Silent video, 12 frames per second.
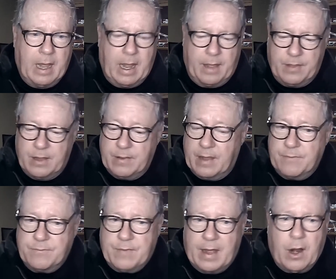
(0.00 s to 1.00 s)
and then they
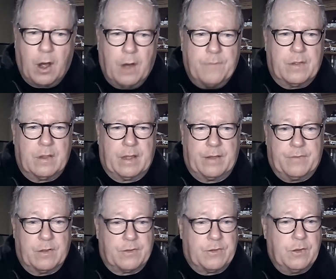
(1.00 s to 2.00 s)
vent off the
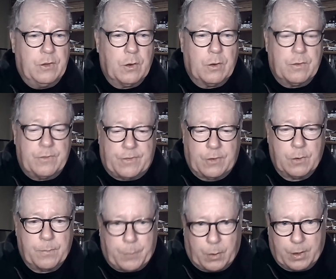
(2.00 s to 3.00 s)
landfills. You're
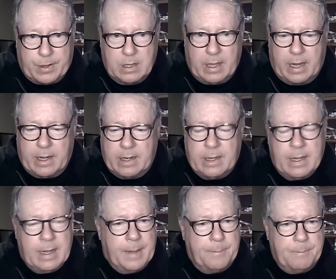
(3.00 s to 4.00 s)
still percolating
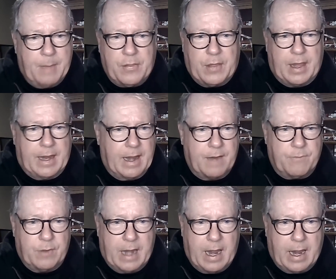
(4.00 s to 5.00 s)
methane
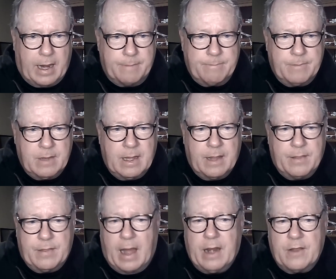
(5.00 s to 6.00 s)
every day.
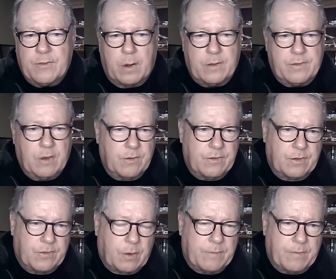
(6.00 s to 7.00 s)
That is what is known as a
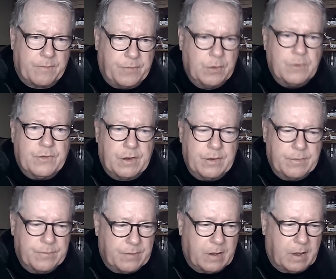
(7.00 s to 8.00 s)
sort of a
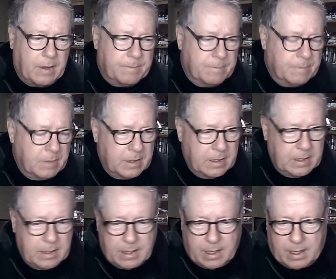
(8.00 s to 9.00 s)
fugitive um,
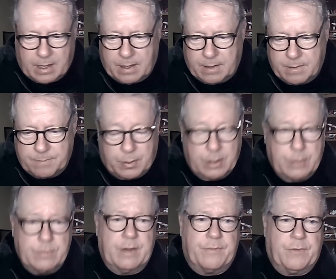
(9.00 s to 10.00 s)
uh,
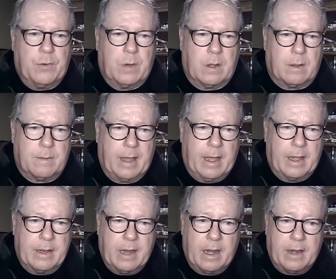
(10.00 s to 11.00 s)
pollutant, if you will.
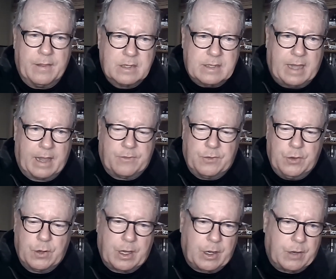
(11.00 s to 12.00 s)
And, and in this case,
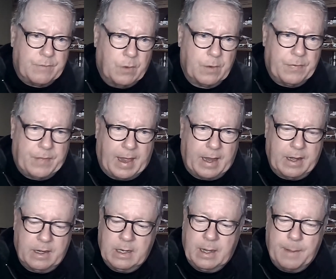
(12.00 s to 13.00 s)
you can convert that
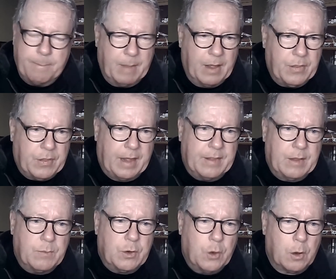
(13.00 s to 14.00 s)
methane
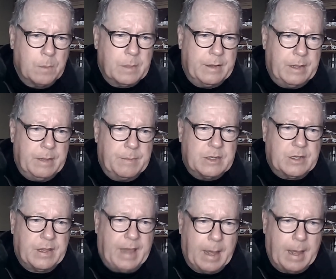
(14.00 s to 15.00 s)
that would normally emit
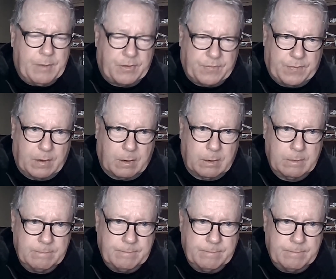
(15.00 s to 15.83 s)
to the atmosphere